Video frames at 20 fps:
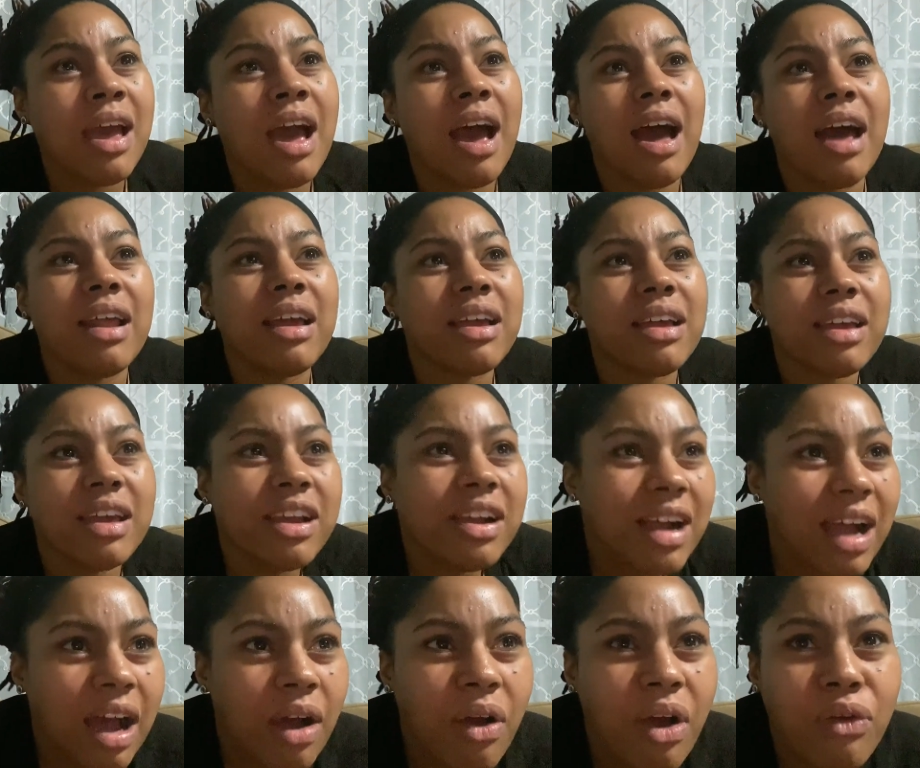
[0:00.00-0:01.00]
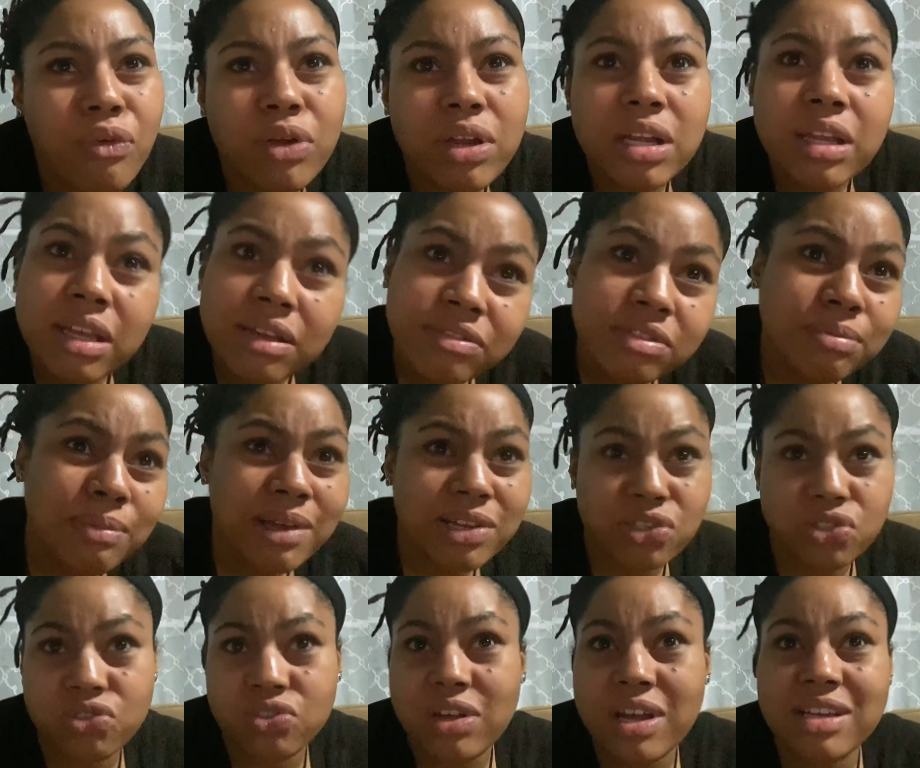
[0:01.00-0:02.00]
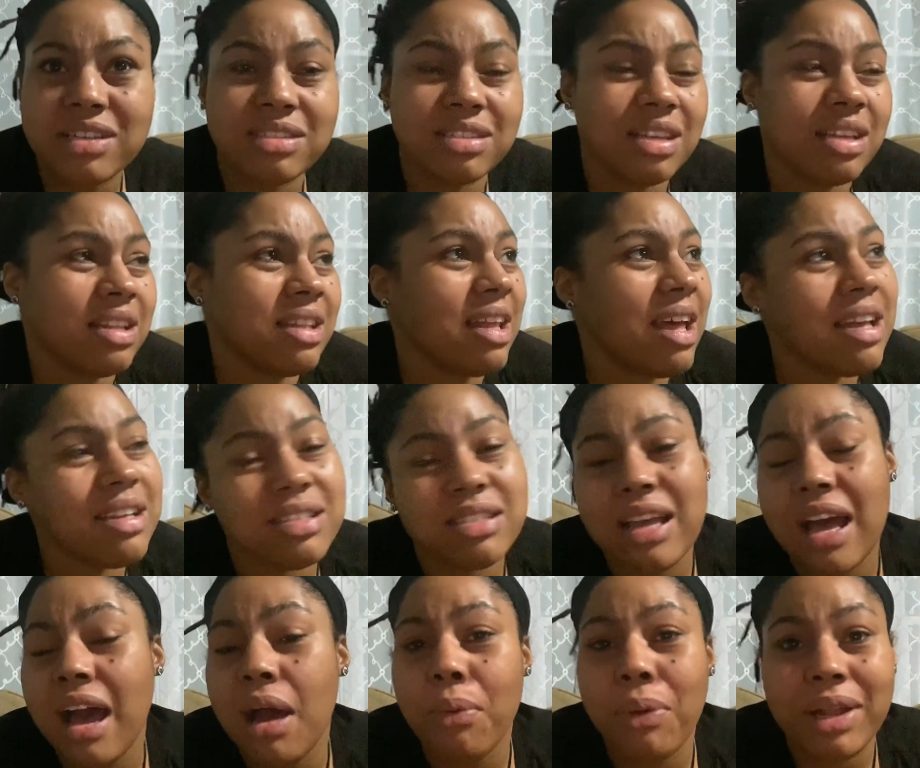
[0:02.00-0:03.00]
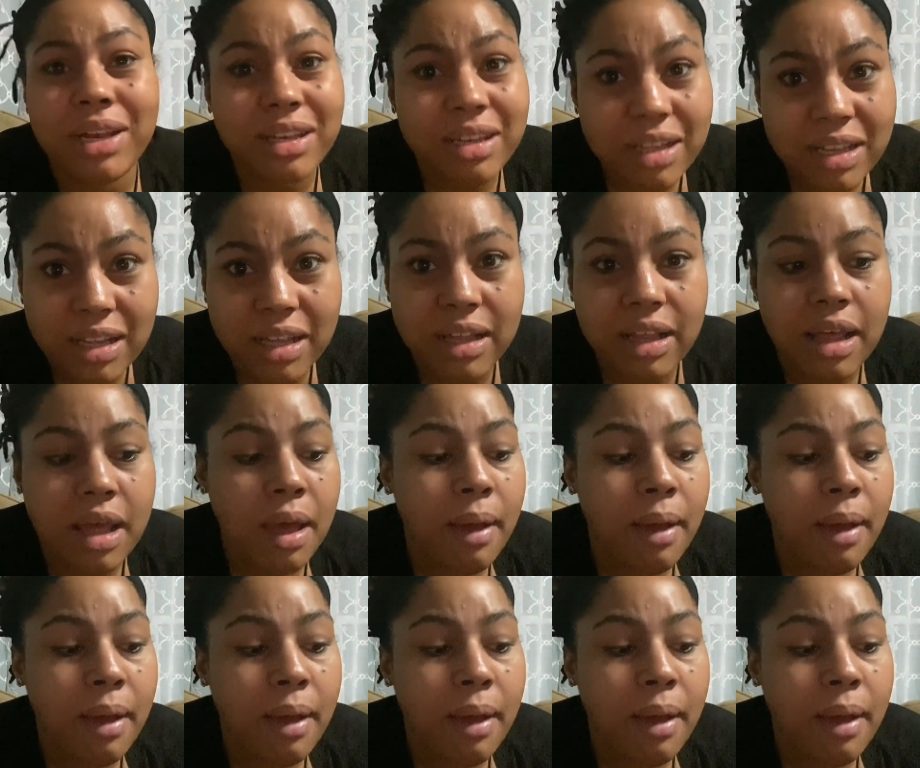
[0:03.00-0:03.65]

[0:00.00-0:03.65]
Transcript: I didn't care how I relieved my stress, and that's how I did it.